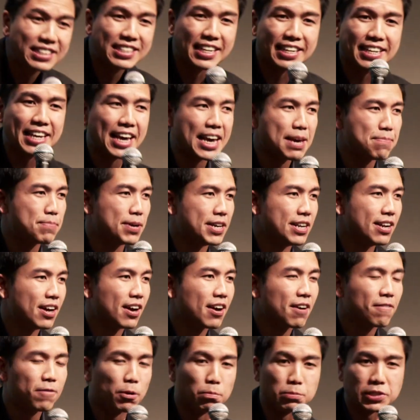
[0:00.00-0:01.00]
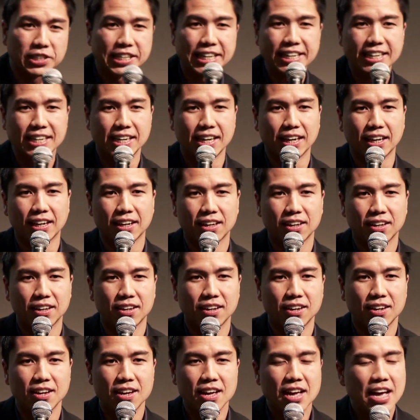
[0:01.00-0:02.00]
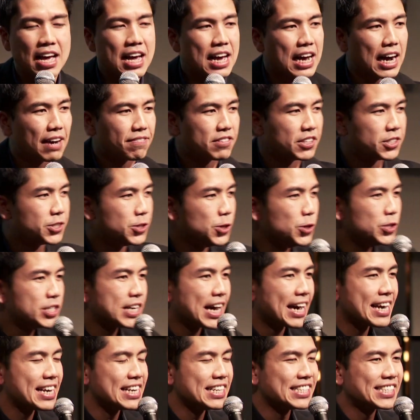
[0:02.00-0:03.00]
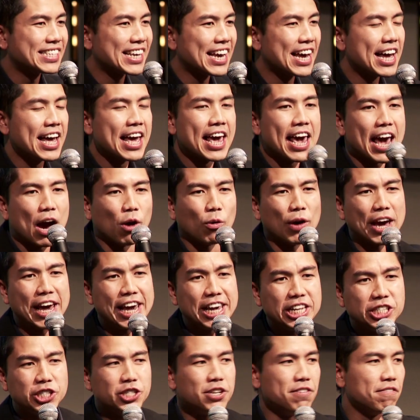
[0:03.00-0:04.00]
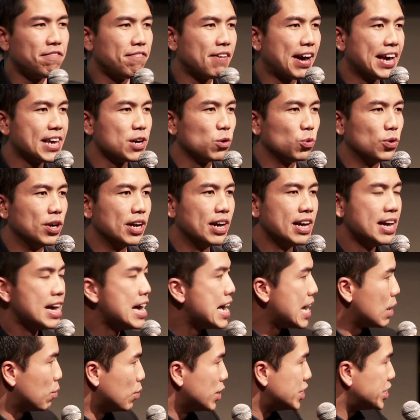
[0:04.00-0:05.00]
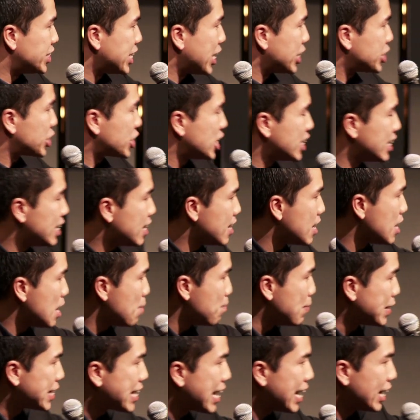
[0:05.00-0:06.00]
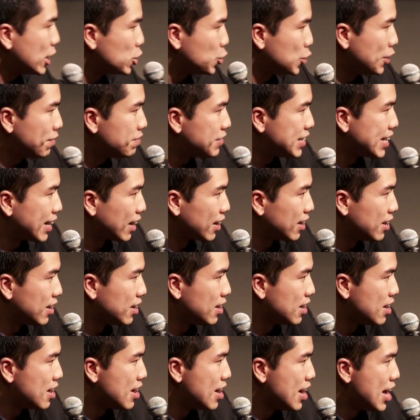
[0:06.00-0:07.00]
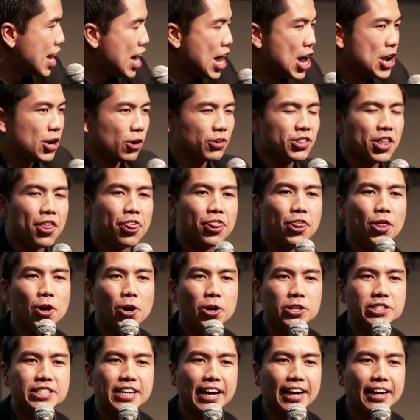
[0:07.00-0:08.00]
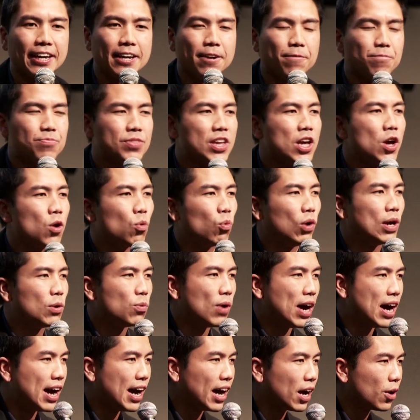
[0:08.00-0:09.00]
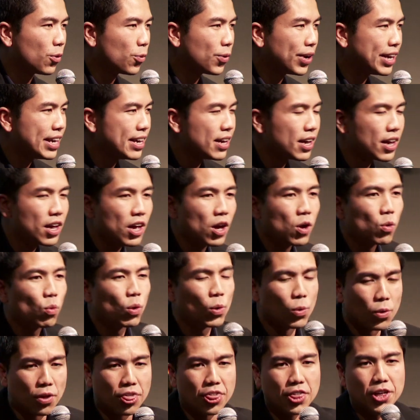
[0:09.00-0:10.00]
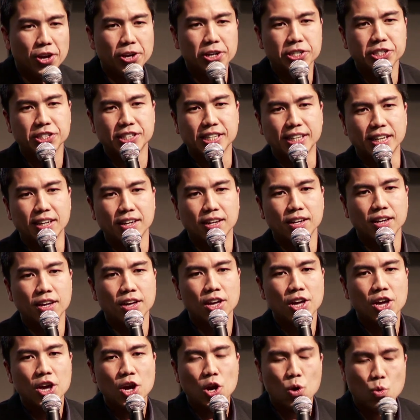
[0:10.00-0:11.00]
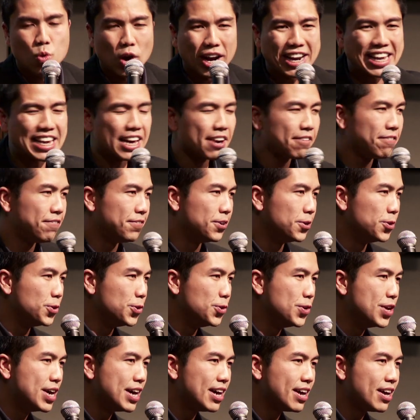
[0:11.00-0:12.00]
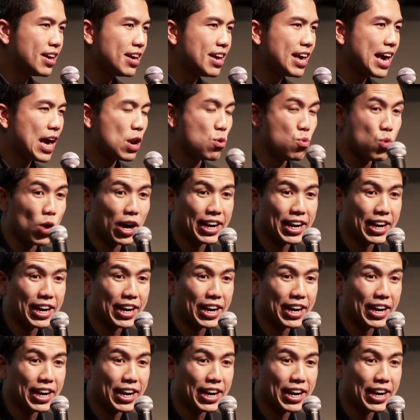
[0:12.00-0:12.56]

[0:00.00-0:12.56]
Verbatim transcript: to keep it from sinking. After 2 days, our engine failed and we essentially began drifting. Now on the third day, we were hungry, we were thirsty. We were running out of food and